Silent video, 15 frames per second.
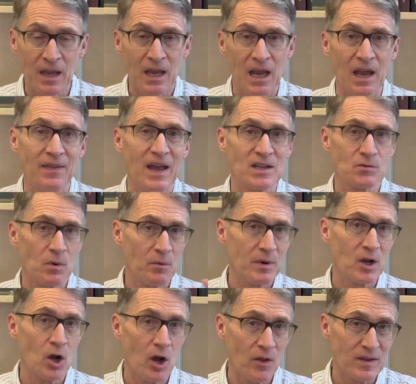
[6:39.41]
and that's what we
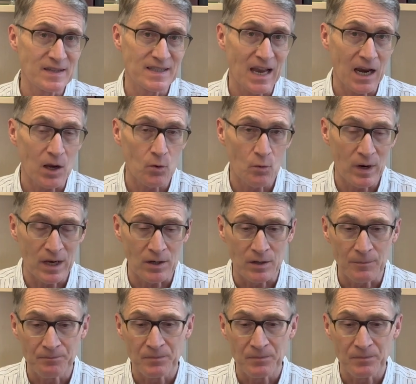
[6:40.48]
call the second wind.